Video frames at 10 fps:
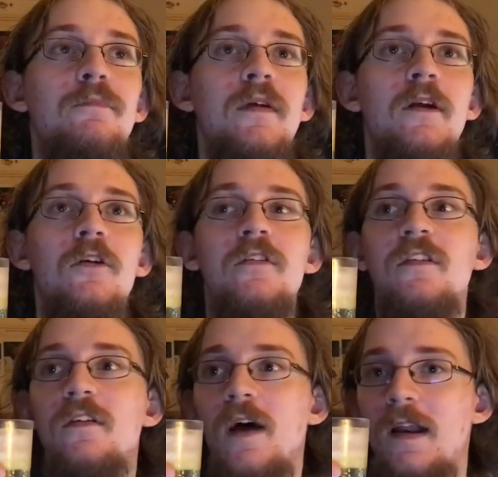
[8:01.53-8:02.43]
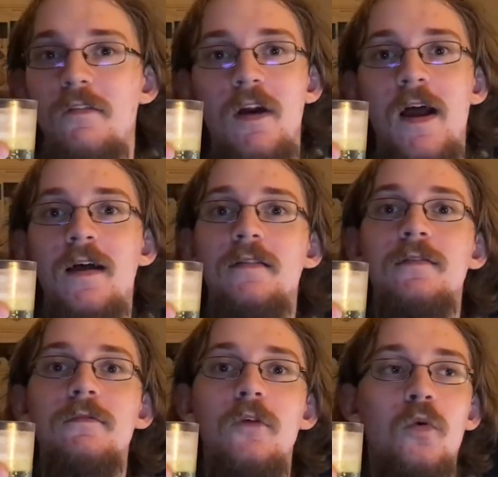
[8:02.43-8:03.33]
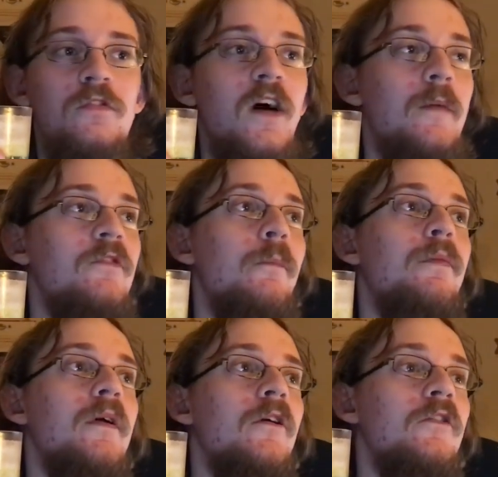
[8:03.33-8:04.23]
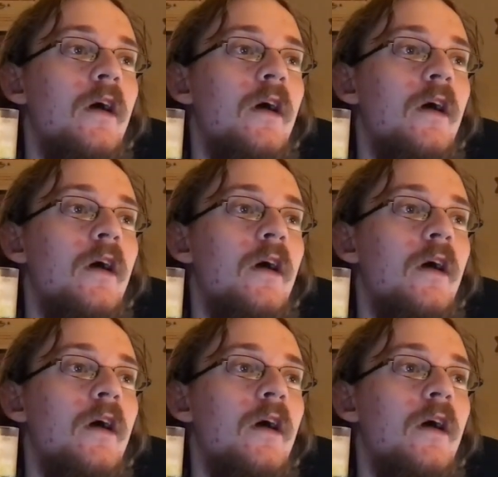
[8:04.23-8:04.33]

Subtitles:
beers. I never had those types of beers.